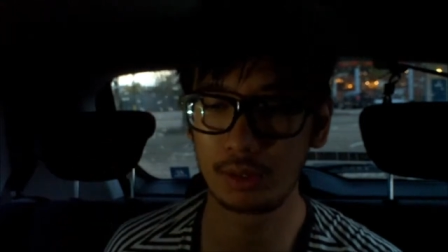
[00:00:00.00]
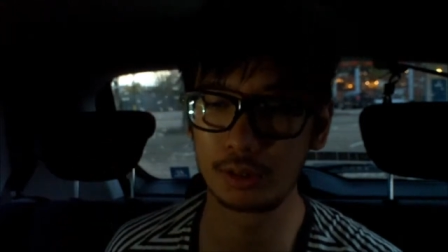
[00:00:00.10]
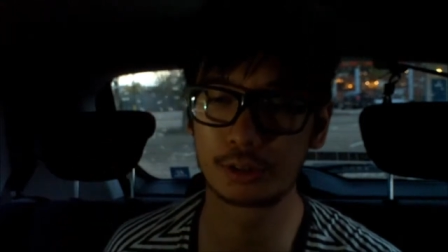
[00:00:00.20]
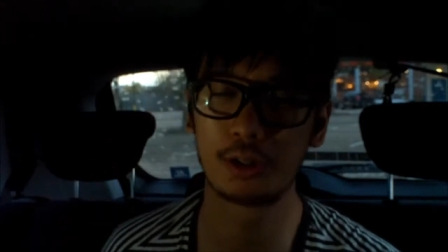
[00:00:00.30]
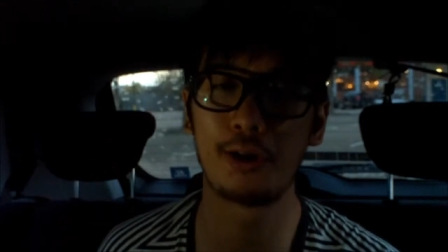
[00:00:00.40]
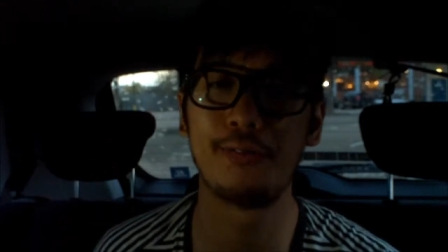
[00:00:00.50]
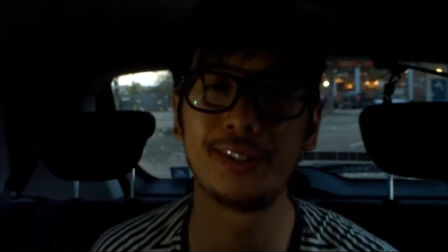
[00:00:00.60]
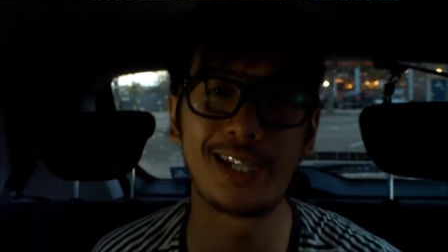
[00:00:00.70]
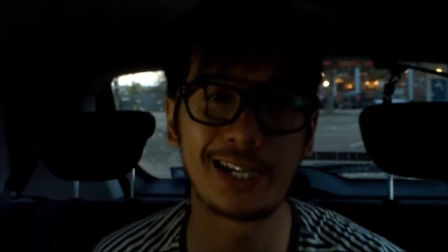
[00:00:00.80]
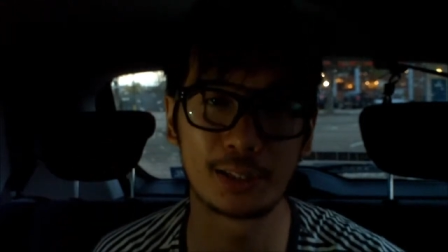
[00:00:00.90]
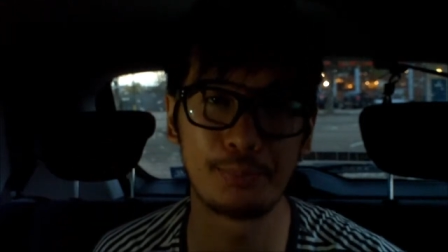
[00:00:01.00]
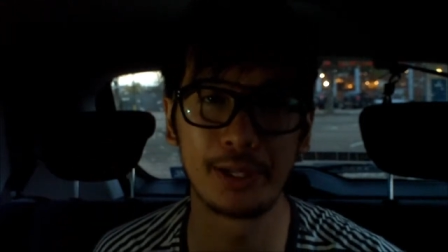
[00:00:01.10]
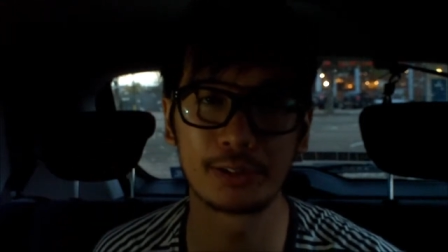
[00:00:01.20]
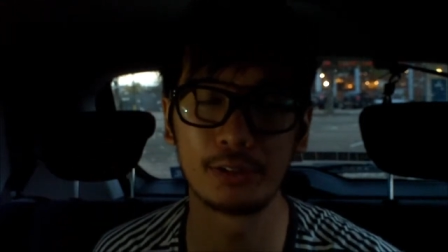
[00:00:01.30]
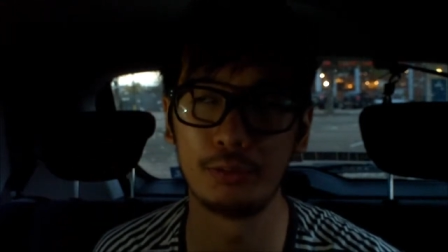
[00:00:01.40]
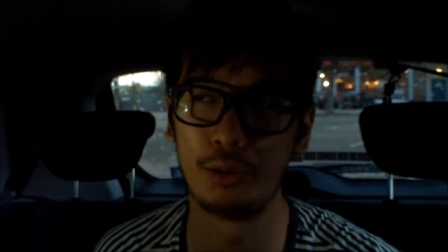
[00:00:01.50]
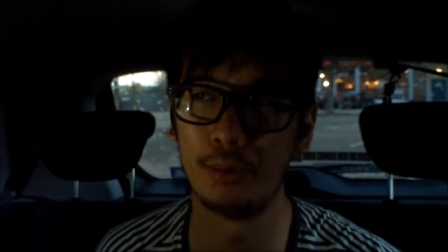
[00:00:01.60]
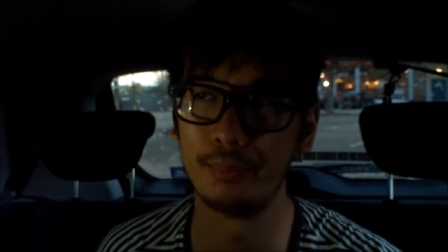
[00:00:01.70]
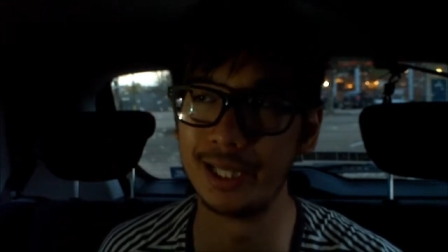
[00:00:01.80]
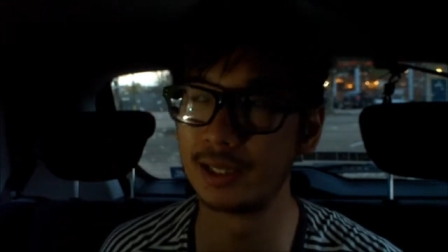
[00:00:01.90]
the surface aspects of
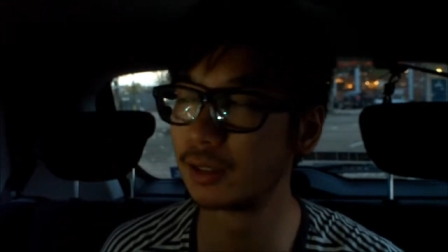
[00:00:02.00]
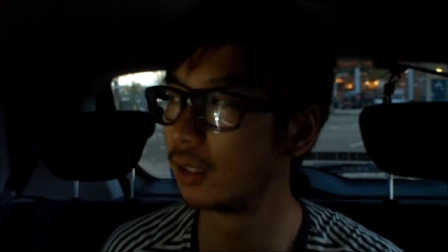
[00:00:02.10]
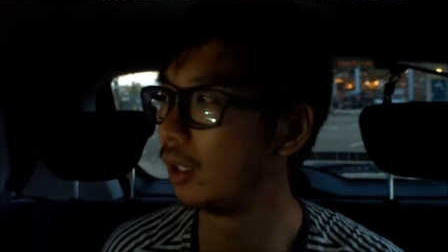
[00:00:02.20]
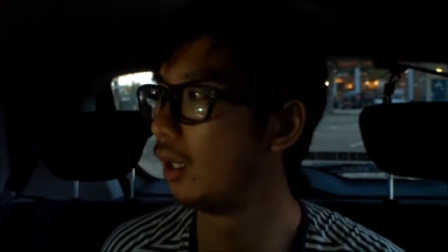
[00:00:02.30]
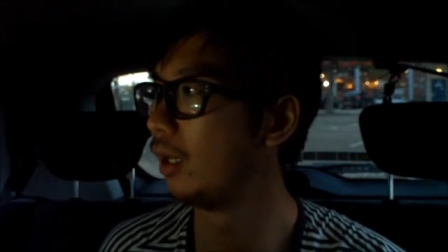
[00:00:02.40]
what makes